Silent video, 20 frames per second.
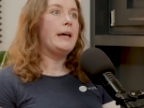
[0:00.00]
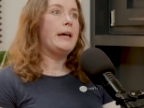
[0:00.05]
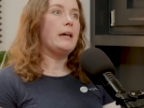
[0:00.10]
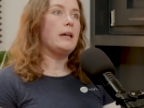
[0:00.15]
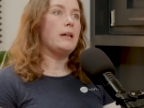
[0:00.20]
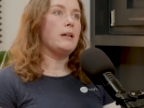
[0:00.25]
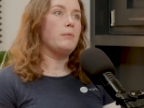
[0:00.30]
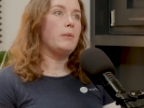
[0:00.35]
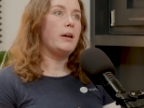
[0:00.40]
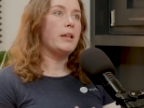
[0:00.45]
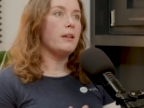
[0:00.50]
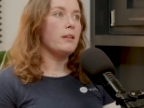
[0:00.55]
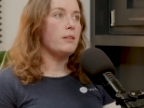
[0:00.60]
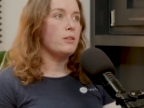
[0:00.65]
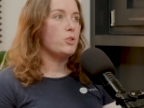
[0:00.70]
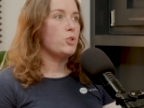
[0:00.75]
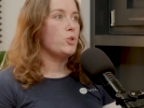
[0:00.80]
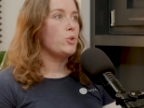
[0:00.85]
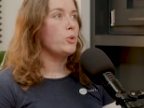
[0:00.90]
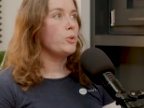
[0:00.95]

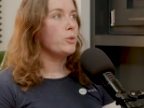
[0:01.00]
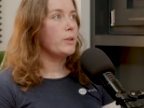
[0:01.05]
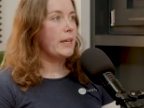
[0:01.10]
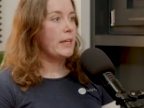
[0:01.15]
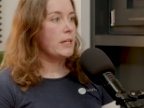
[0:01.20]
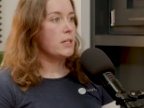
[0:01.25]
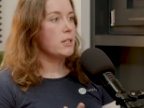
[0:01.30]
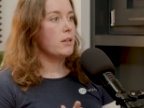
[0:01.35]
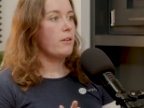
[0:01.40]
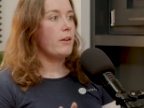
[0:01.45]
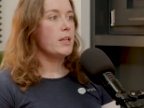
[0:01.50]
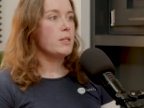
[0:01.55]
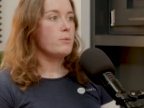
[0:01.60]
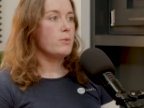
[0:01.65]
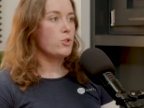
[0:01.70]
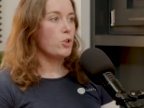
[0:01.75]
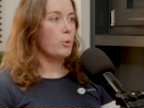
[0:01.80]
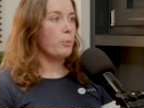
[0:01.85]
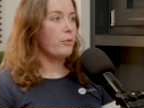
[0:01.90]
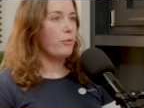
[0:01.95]
Another tool that integrates
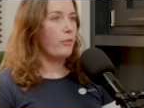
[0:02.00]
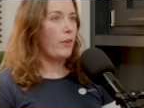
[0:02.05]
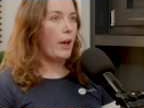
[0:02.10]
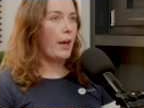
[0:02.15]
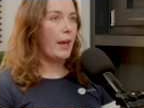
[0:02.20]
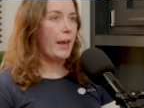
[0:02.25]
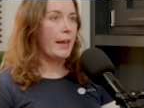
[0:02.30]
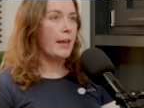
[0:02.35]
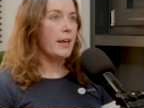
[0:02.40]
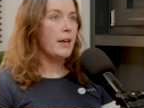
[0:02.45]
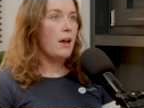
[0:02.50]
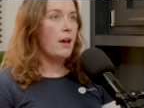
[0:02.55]
with Shopify